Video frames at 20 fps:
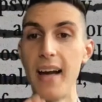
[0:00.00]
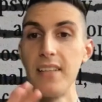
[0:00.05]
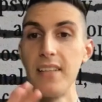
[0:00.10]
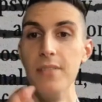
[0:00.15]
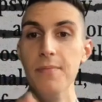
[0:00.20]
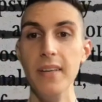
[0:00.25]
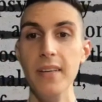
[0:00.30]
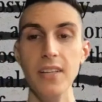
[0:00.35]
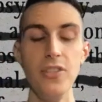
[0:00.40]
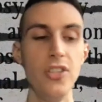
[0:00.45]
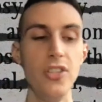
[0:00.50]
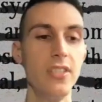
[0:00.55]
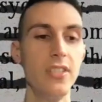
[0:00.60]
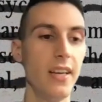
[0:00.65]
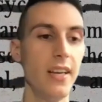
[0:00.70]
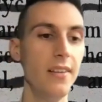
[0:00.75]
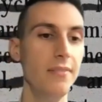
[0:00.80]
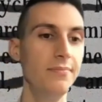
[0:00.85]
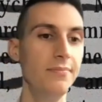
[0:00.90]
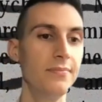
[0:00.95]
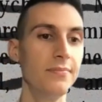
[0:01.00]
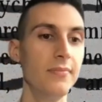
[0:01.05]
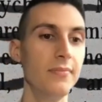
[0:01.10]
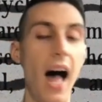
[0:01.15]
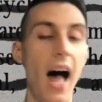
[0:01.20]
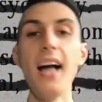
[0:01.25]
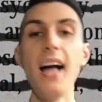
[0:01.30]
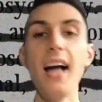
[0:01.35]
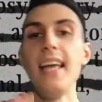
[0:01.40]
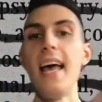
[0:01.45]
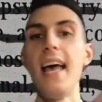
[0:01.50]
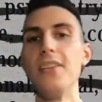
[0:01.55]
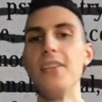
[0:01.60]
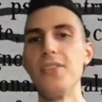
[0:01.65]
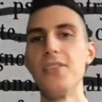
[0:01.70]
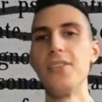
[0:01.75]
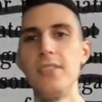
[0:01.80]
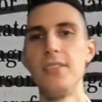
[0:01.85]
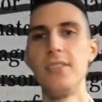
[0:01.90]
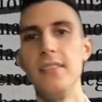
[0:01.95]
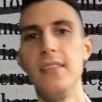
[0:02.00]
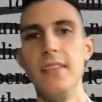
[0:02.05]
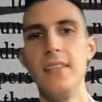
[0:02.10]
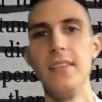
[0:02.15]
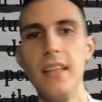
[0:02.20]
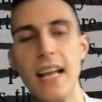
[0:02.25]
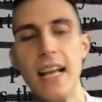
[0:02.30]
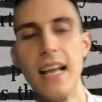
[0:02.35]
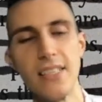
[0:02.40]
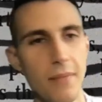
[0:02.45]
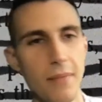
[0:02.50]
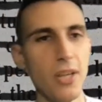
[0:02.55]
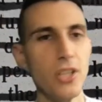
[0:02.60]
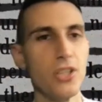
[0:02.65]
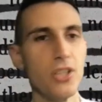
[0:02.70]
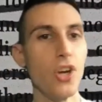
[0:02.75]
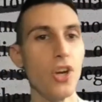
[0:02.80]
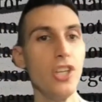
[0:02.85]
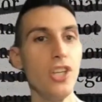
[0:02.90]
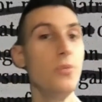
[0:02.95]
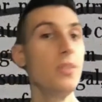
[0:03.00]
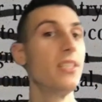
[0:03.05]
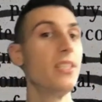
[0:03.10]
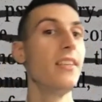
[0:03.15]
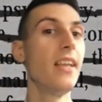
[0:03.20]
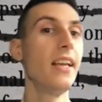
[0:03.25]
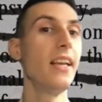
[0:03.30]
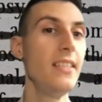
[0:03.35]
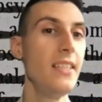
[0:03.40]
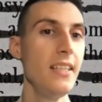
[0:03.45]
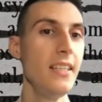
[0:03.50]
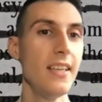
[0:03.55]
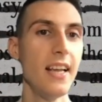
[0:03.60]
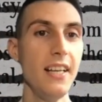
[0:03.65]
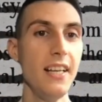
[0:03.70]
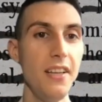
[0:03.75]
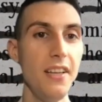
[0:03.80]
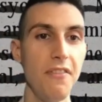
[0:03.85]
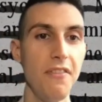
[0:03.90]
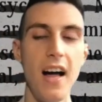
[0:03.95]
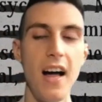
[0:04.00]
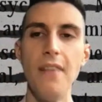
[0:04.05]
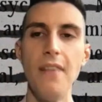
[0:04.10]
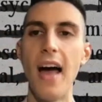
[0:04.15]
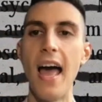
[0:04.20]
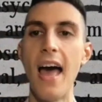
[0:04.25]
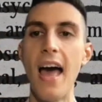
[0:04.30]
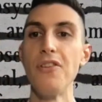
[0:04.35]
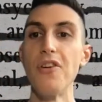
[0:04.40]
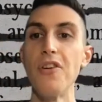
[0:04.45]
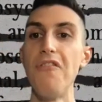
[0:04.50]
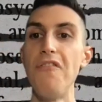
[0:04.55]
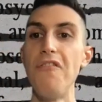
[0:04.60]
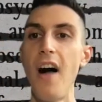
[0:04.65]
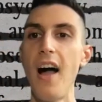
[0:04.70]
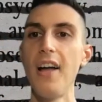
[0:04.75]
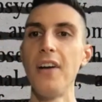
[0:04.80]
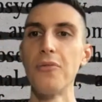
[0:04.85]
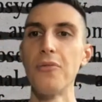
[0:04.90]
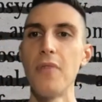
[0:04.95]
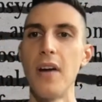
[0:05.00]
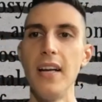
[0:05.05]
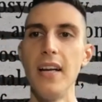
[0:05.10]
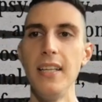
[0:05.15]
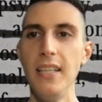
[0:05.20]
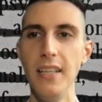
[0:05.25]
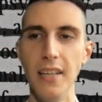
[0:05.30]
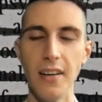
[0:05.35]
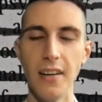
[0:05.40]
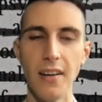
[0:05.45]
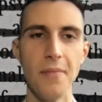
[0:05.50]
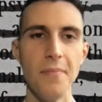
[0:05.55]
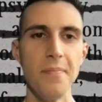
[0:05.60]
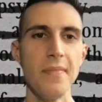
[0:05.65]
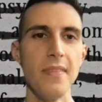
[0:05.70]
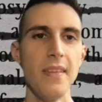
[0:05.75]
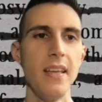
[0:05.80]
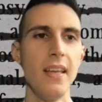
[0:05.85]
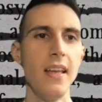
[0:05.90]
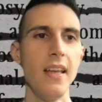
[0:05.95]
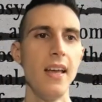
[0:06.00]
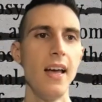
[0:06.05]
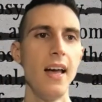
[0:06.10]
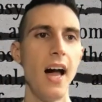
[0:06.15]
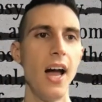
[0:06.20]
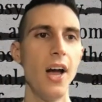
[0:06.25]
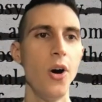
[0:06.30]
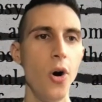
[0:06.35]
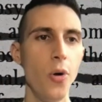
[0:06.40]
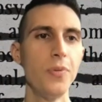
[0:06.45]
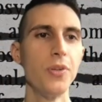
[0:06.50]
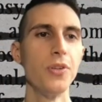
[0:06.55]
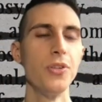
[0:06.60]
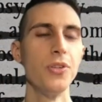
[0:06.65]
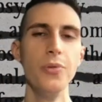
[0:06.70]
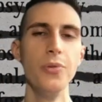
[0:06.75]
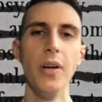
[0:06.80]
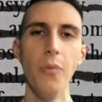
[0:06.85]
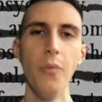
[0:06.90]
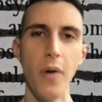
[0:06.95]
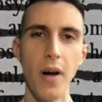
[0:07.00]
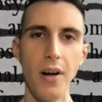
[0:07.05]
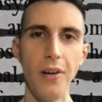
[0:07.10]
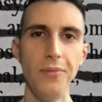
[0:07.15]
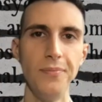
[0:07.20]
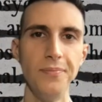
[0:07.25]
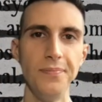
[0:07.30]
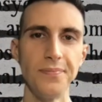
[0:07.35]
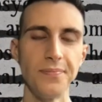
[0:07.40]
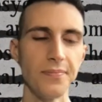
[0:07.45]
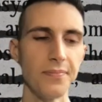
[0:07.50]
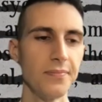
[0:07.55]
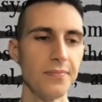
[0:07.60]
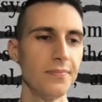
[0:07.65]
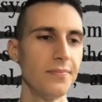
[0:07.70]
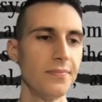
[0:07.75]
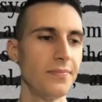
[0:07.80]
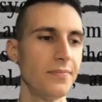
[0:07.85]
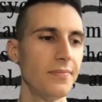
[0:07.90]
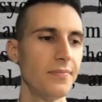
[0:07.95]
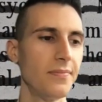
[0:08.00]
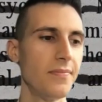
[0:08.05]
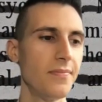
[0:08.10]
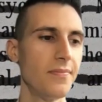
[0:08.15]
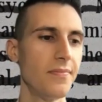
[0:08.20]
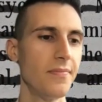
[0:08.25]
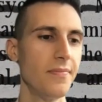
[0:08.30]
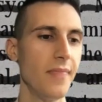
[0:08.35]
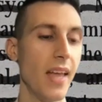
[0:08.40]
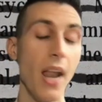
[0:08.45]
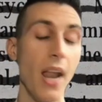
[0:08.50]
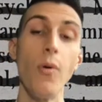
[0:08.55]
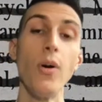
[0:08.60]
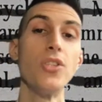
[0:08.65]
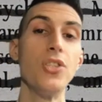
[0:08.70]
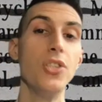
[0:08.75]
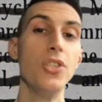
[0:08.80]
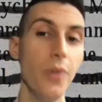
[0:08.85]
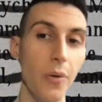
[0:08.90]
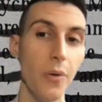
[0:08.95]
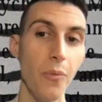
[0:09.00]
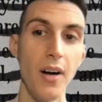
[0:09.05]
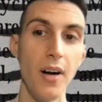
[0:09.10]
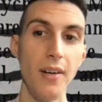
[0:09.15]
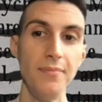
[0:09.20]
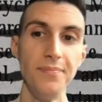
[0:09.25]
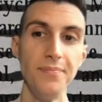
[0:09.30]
to me and she said, "Ah, yes, last time I saw you was in 1995. I have your file right here. I hope you're doing well." And I was doing well.